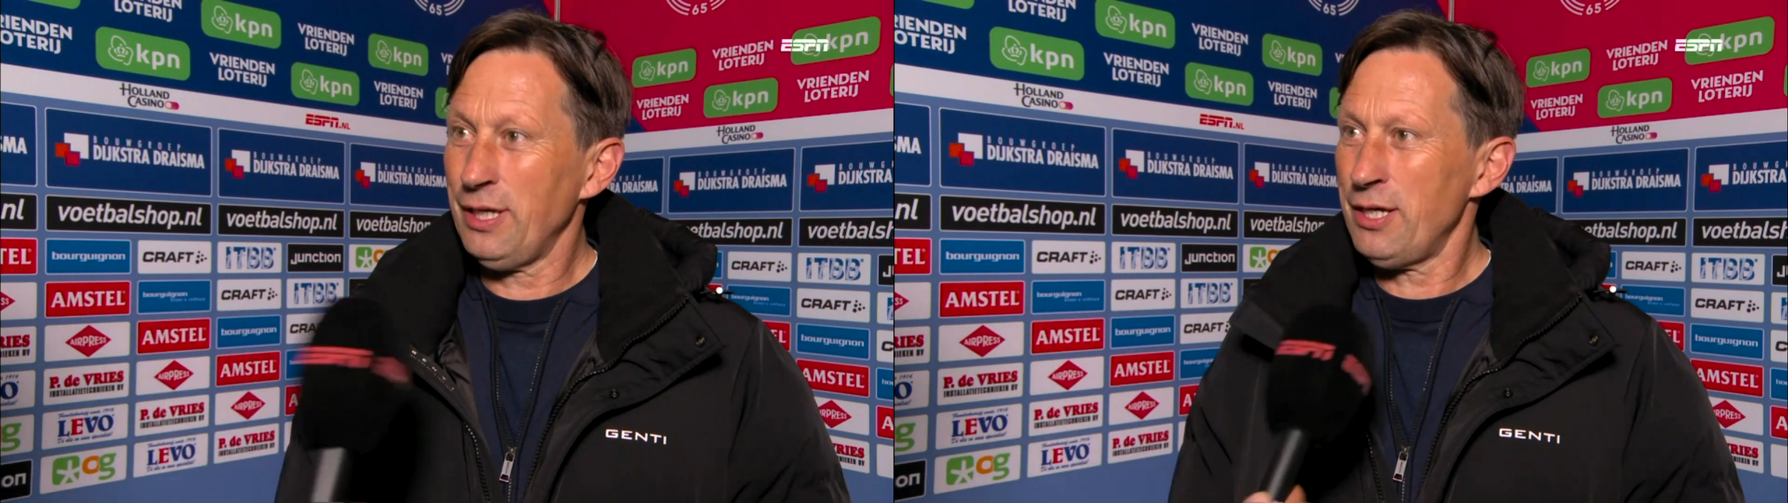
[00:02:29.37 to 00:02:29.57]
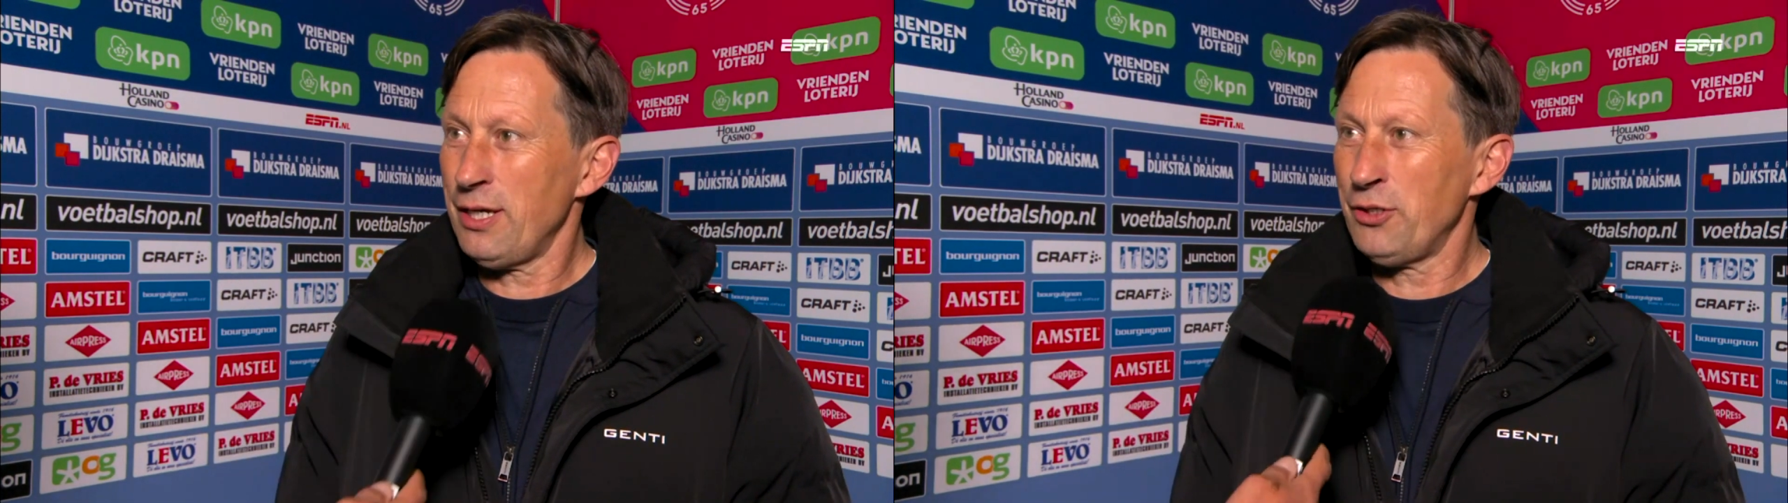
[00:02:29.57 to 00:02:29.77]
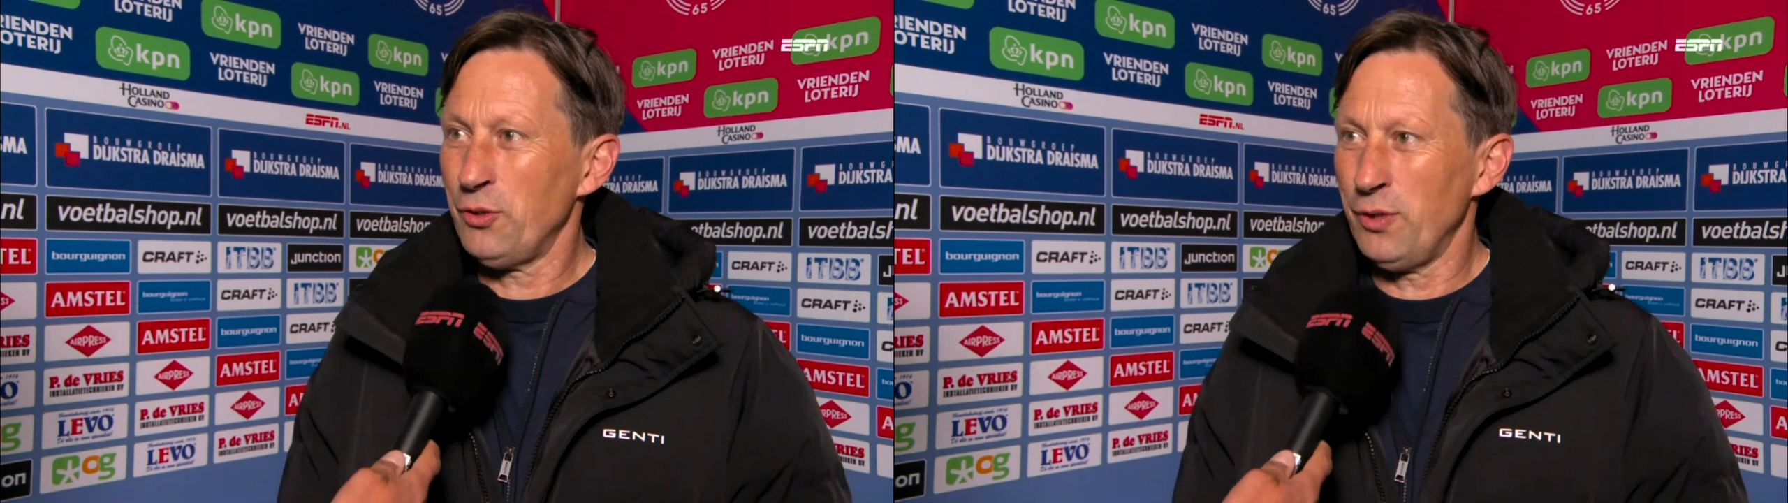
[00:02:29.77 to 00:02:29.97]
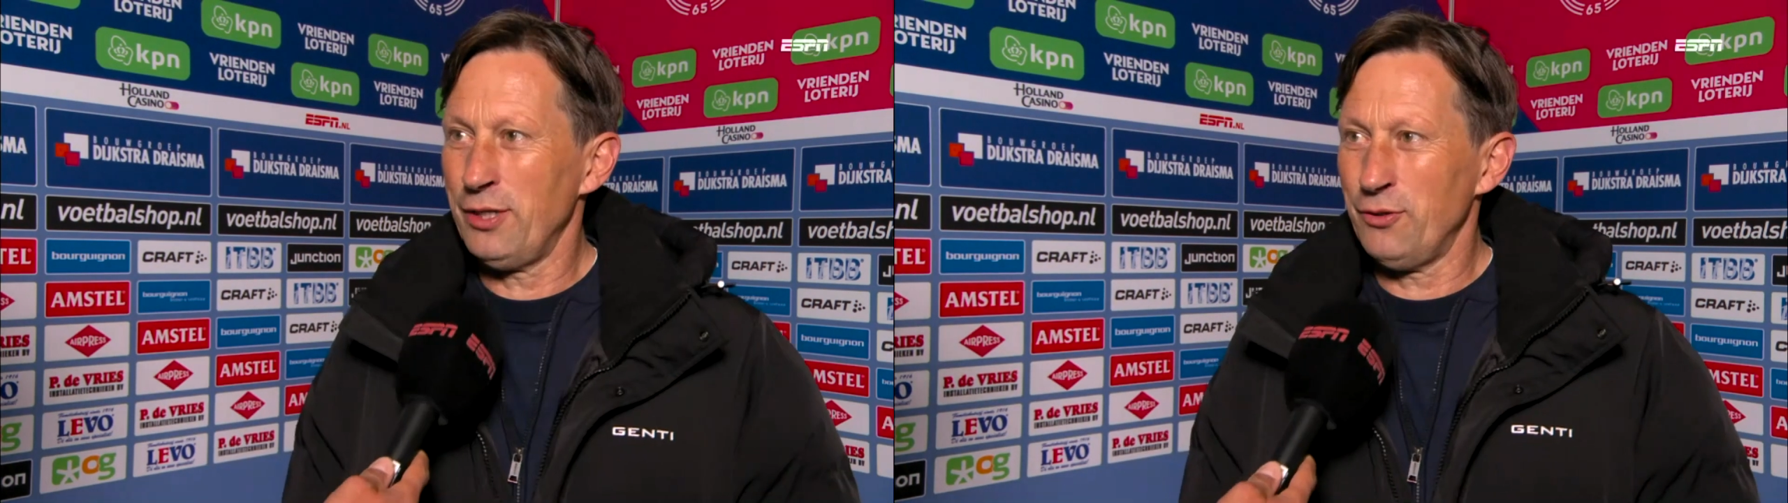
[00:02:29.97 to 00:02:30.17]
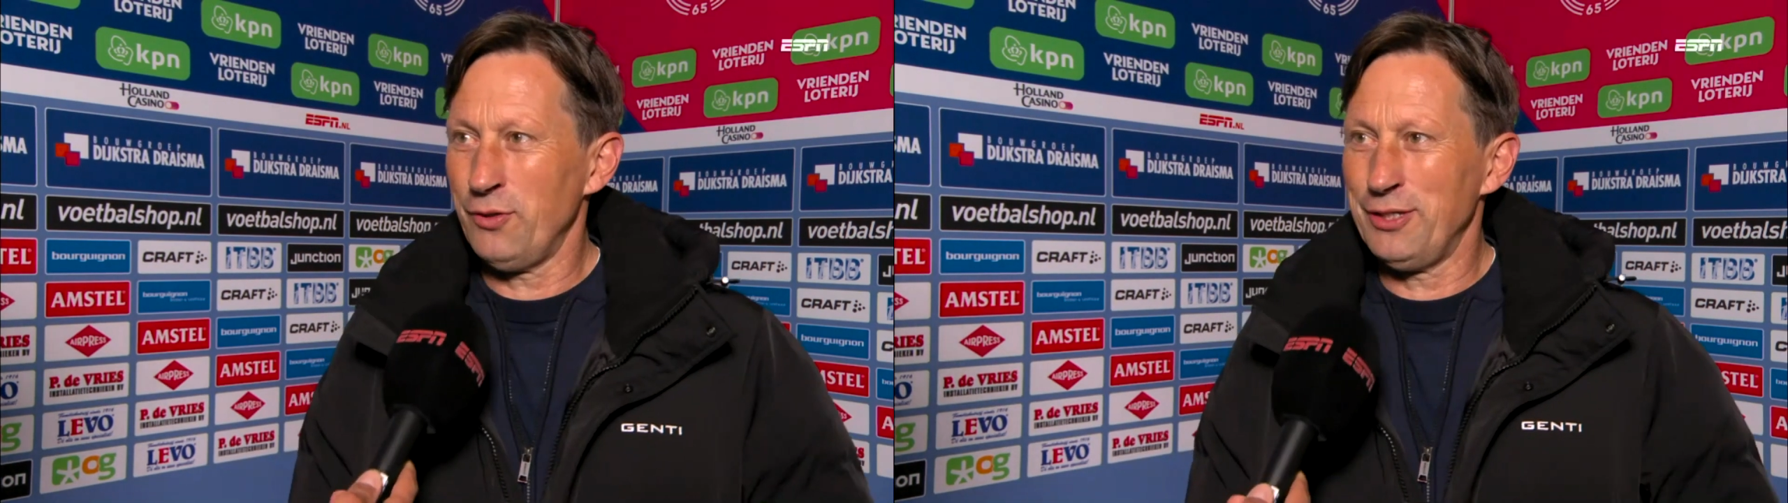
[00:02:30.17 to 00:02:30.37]
I
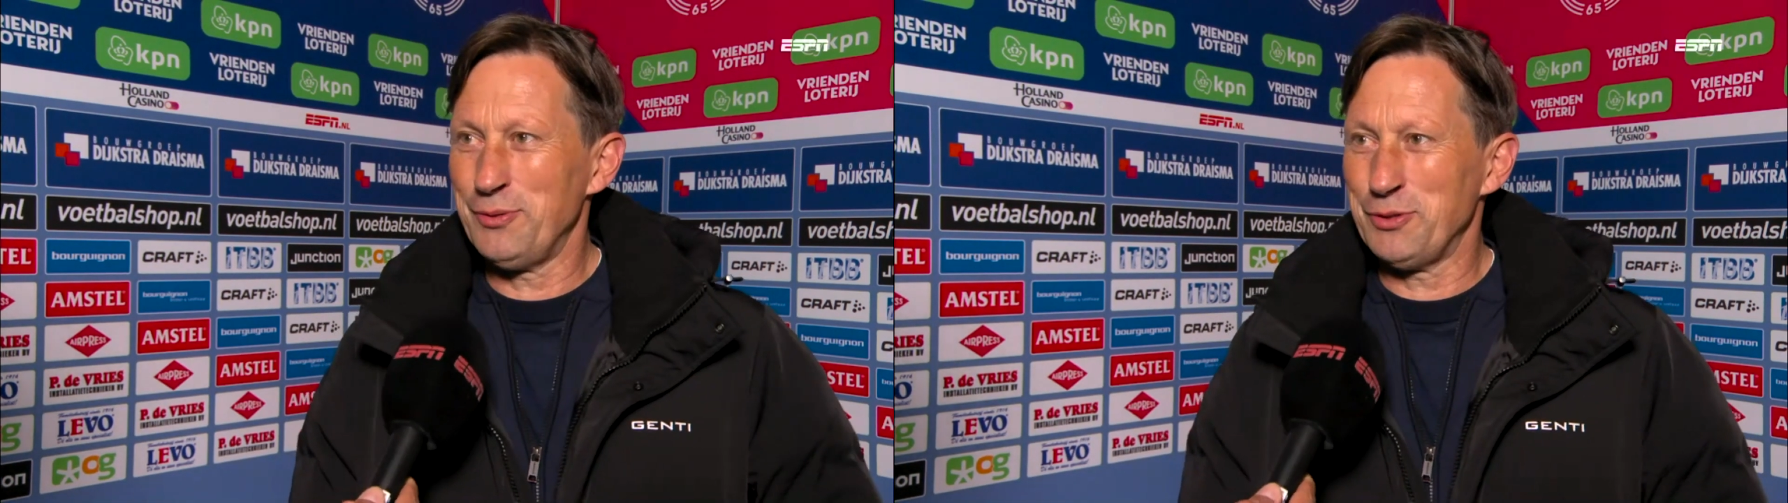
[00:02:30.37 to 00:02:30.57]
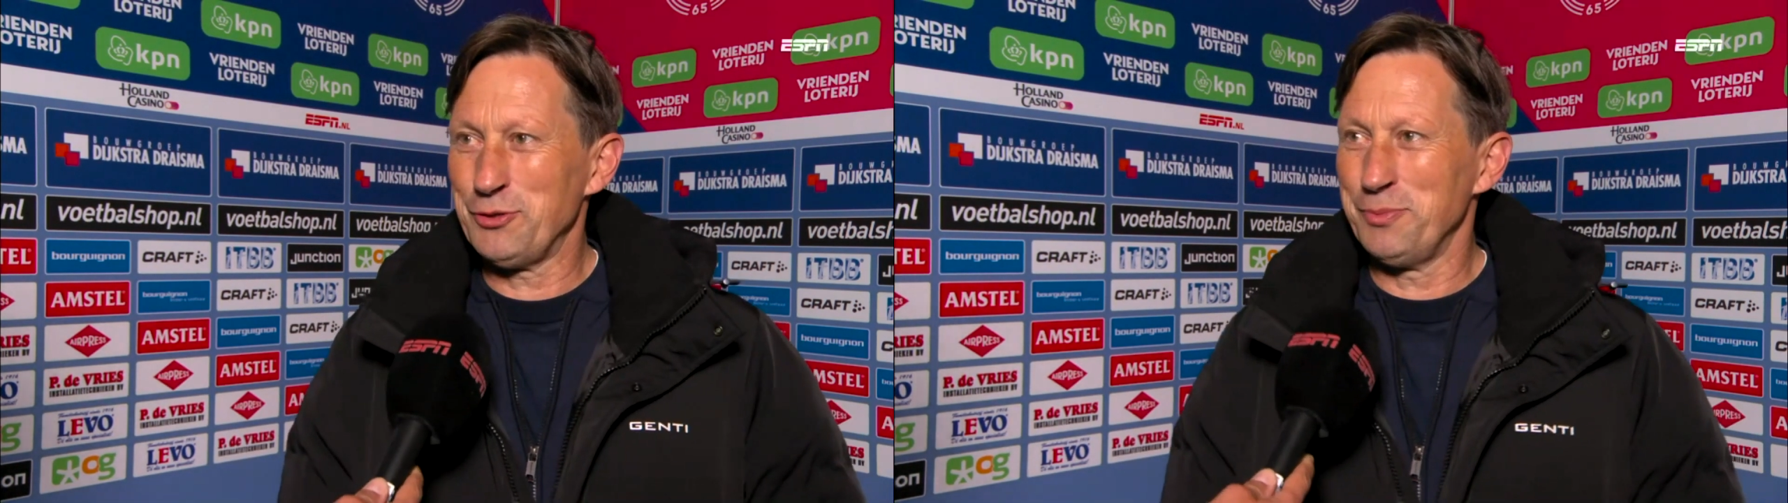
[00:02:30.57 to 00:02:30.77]
know what